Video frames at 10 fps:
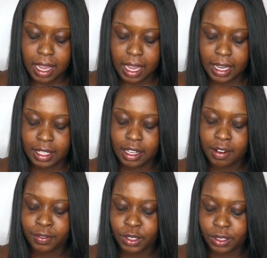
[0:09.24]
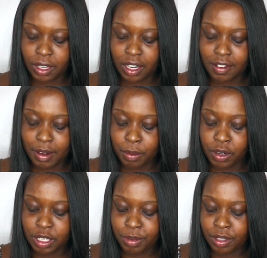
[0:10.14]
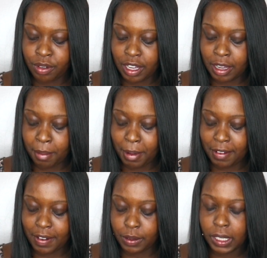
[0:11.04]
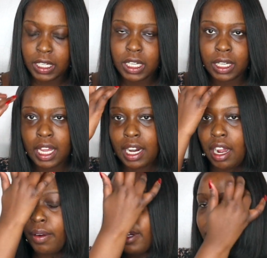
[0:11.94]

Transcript: And to start off, I'm going to be doing my foundation, and I